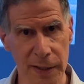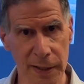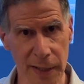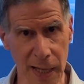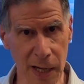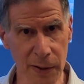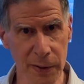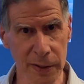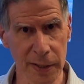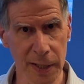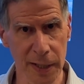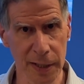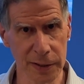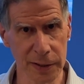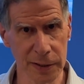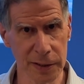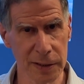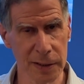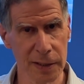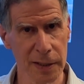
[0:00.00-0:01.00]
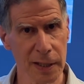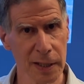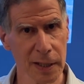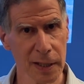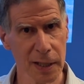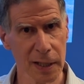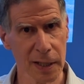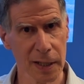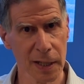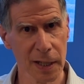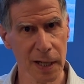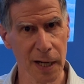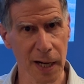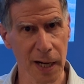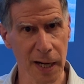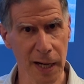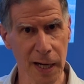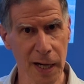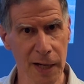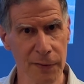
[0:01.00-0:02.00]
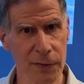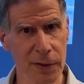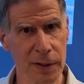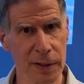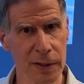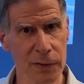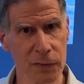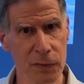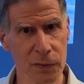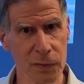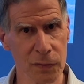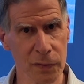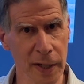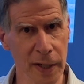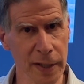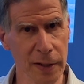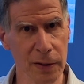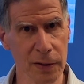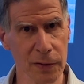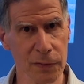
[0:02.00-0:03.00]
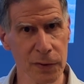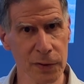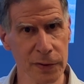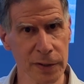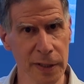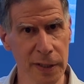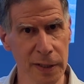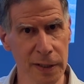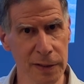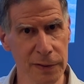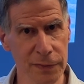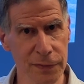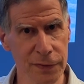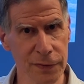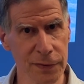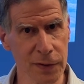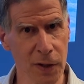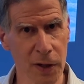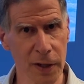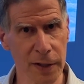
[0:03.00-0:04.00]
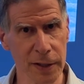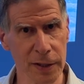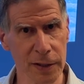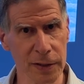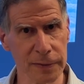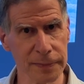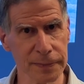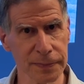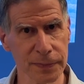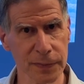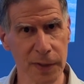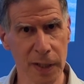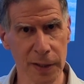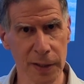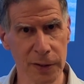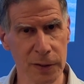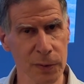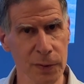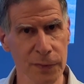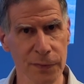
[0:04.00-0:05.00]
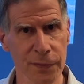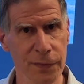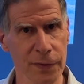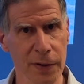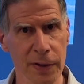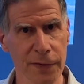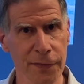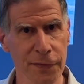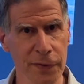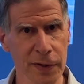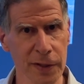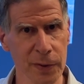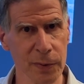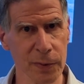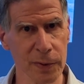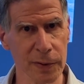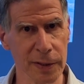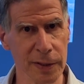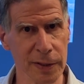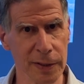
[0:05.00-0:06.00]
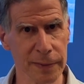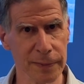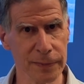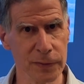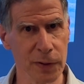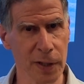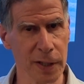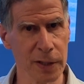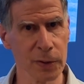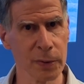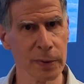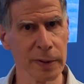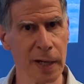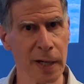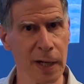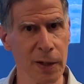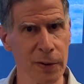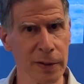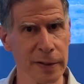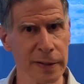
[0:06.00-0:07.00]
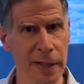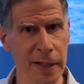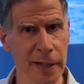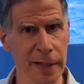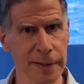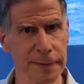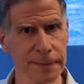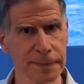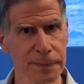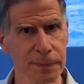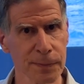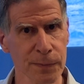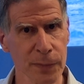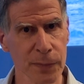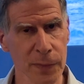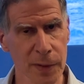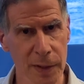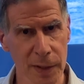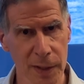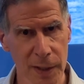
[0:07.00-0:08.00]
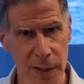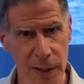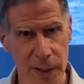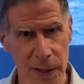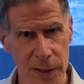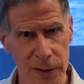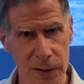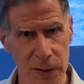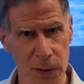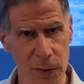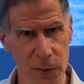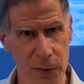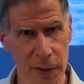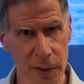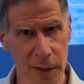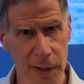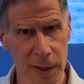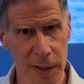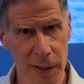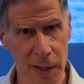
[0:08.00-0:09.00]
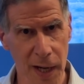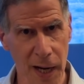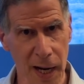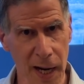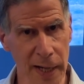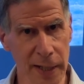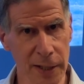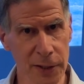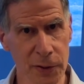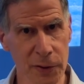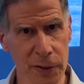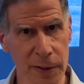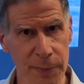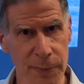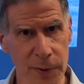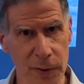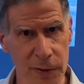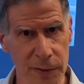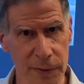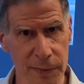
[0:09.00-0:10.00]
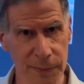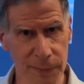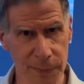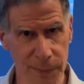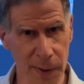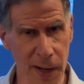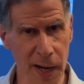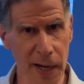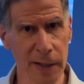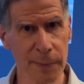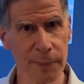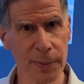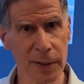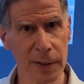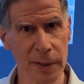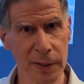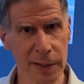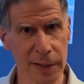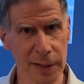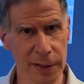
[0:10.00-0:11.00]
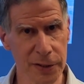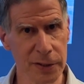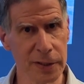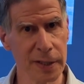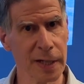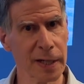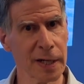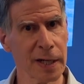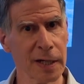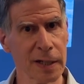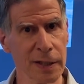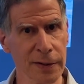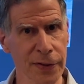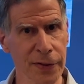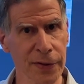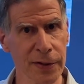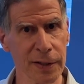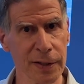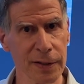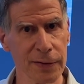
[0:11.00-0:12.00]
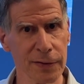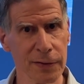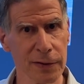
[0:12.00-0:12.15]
nowadays, I have a regular routine of cardio. I do it very frequently, try to do an hour a day. So I attribute my ability to stay healthy